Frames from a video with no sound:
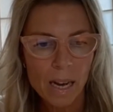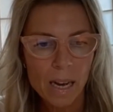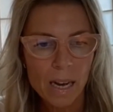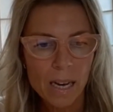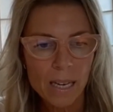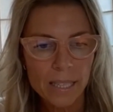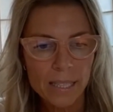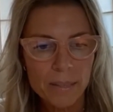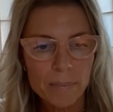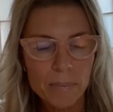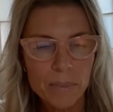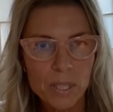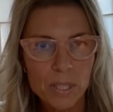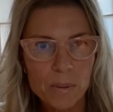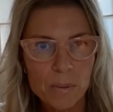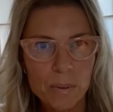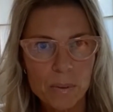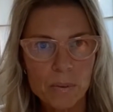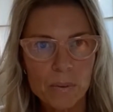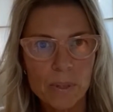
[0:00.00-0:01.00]
So
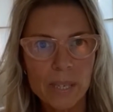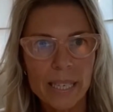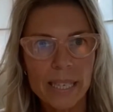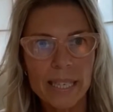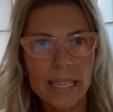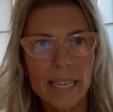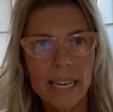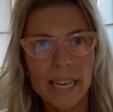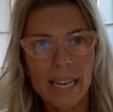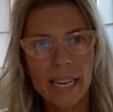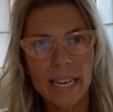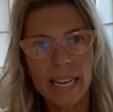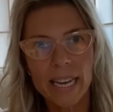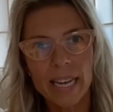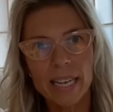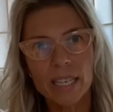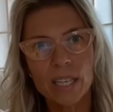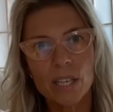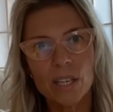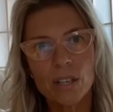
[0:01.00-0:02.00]
we're really
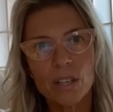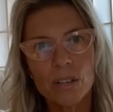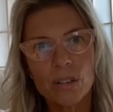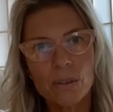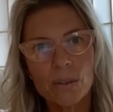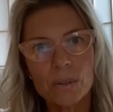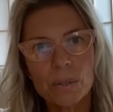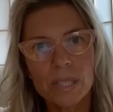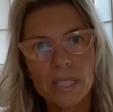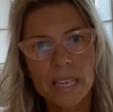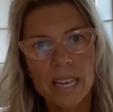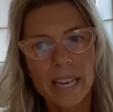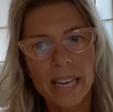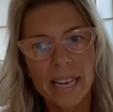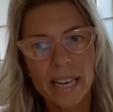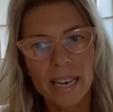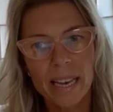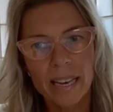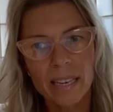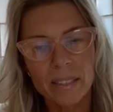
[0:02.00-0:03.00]

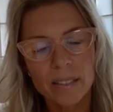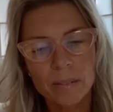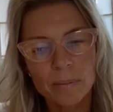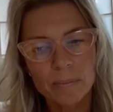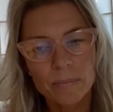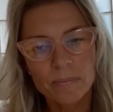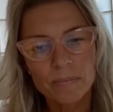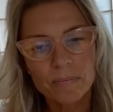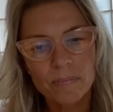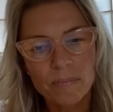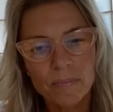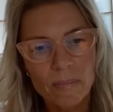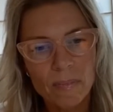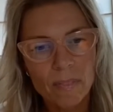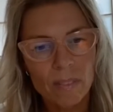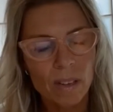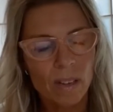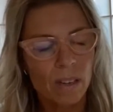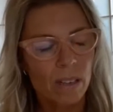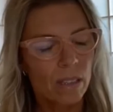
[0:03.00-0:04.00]
using,
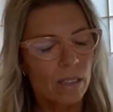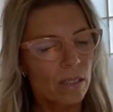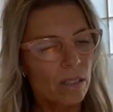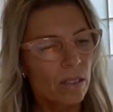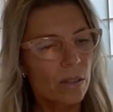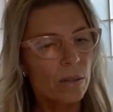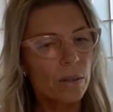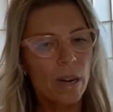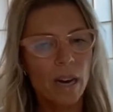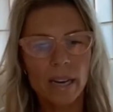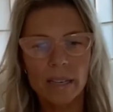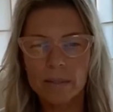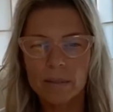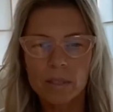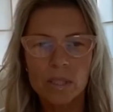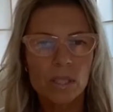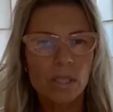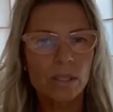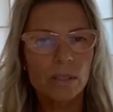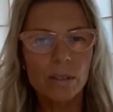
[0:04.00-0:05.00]
so
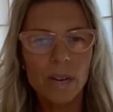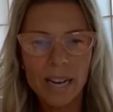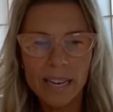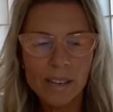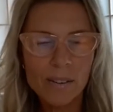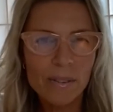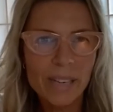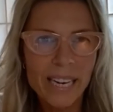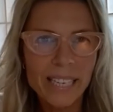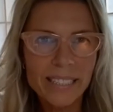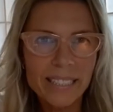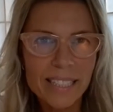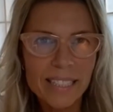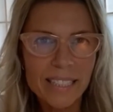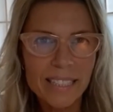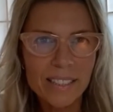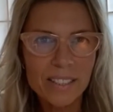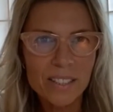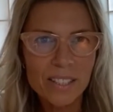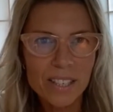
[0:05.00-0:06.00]
I created
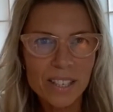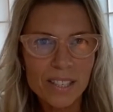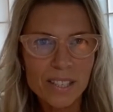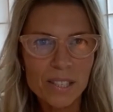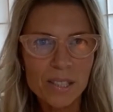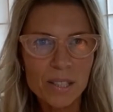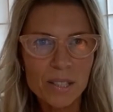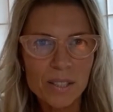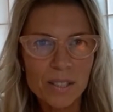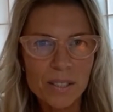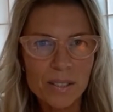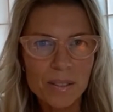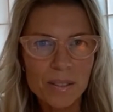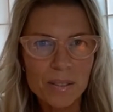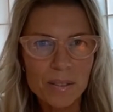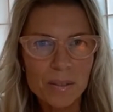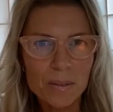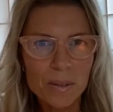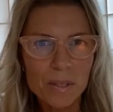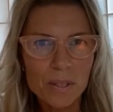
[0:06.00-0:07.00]
this just
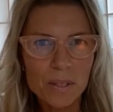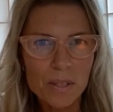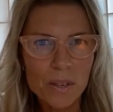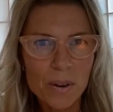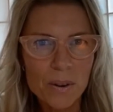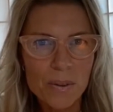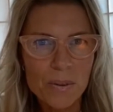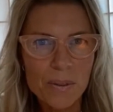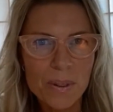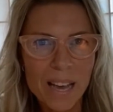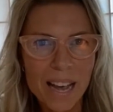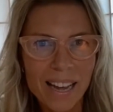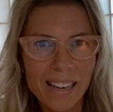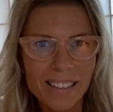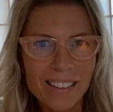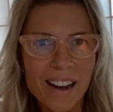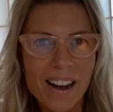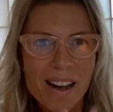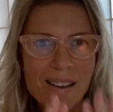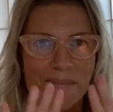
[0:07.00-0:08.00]
so that,
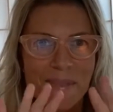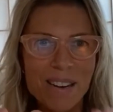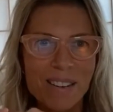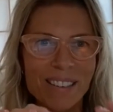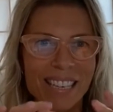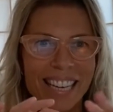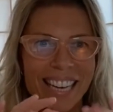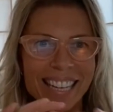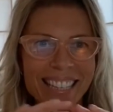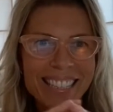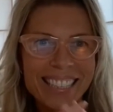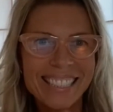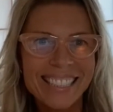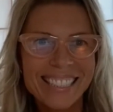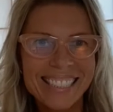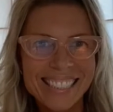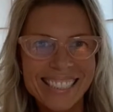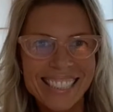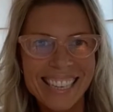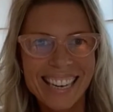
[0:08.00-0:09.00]
hi Mary
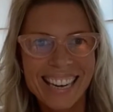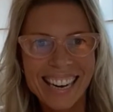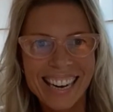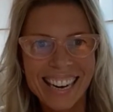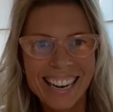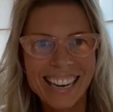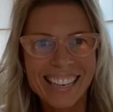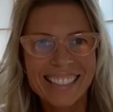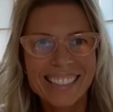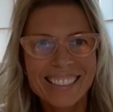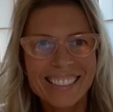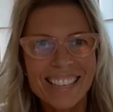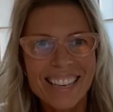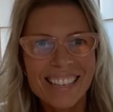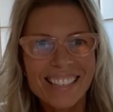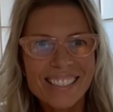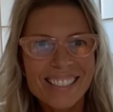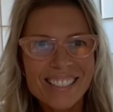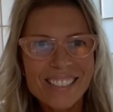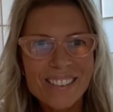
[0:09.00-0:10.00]
Ellen,
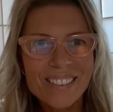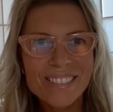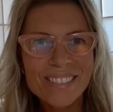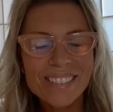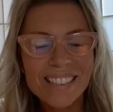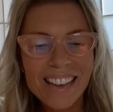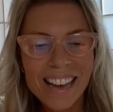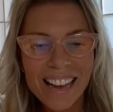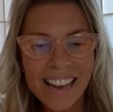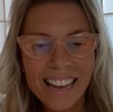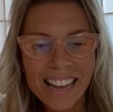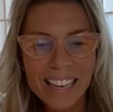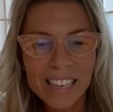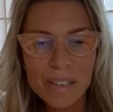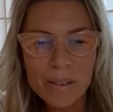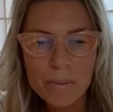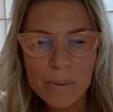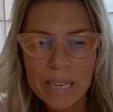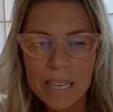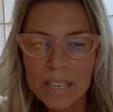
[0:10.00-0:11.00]
so that
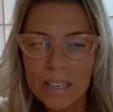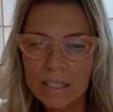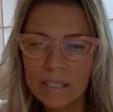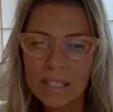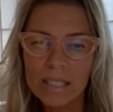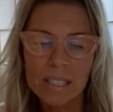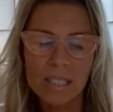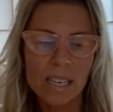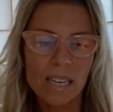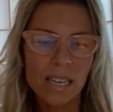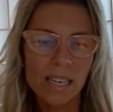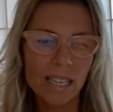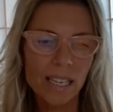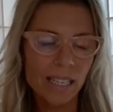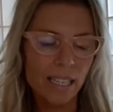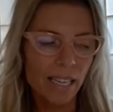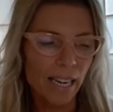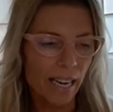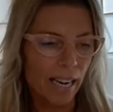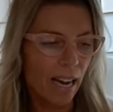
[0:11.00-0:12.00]
we're not
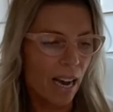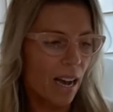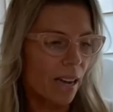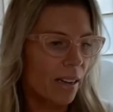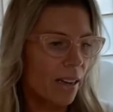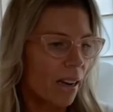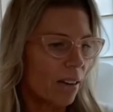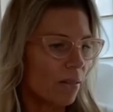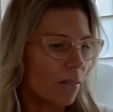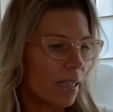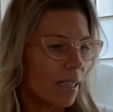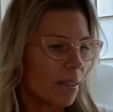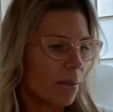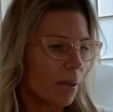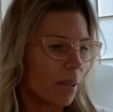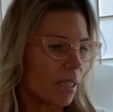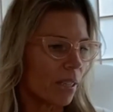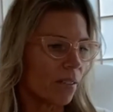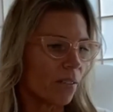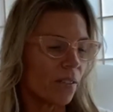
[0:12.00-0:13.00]
circling. I really
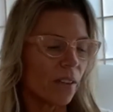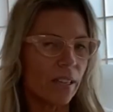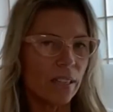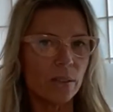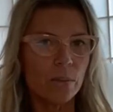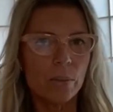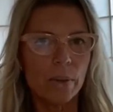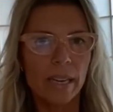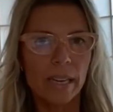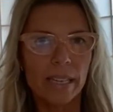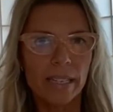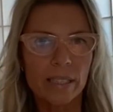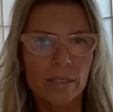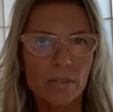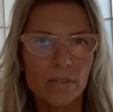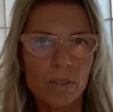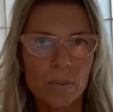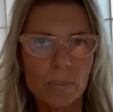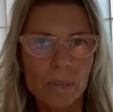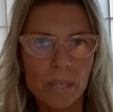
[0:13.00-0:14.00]
wanted to find a way
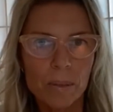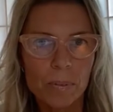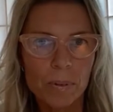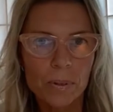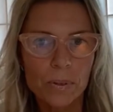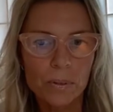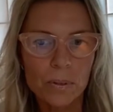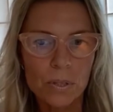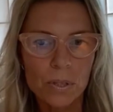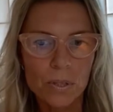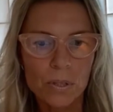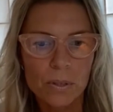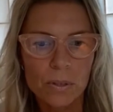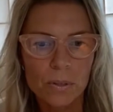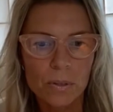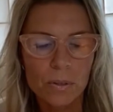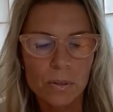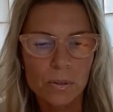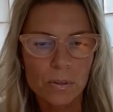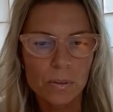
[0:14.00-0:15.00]
for people
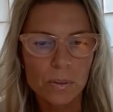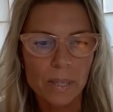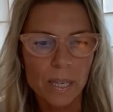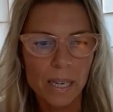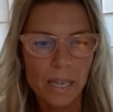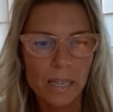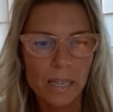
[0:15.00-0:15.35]
to